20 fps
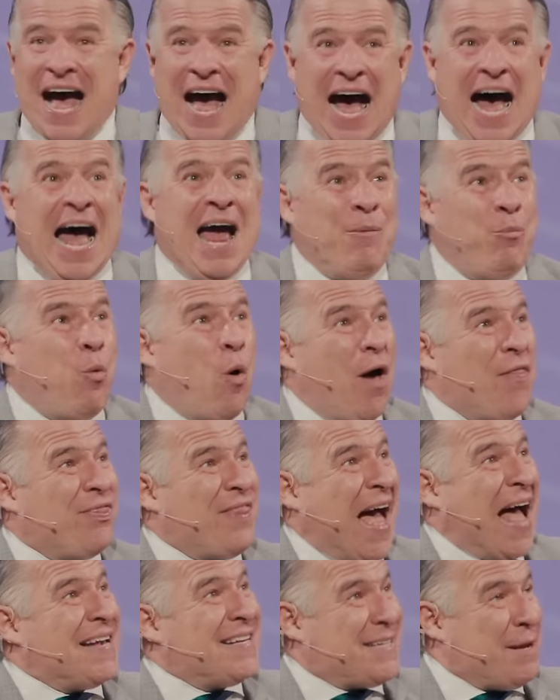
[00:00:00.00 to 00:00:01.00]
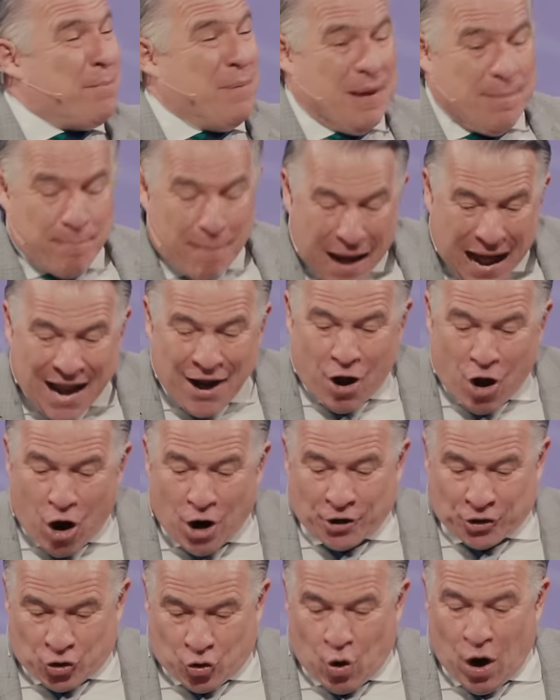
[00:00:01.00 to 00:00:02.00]
I want that to be my
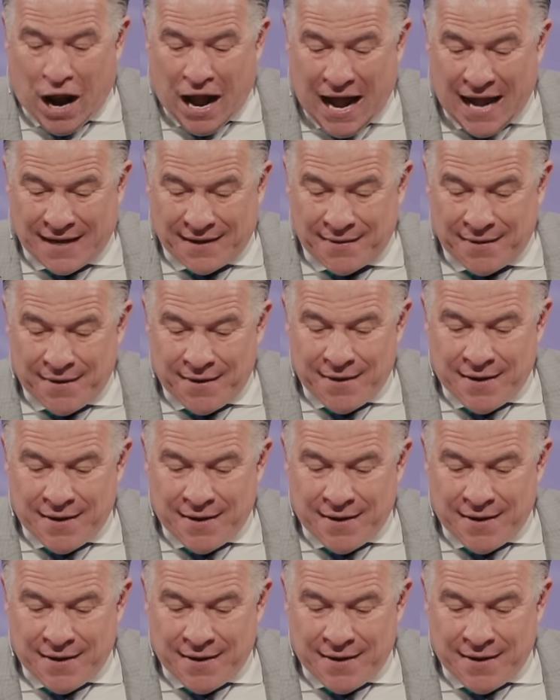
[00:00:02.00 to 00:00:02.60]
heart cry.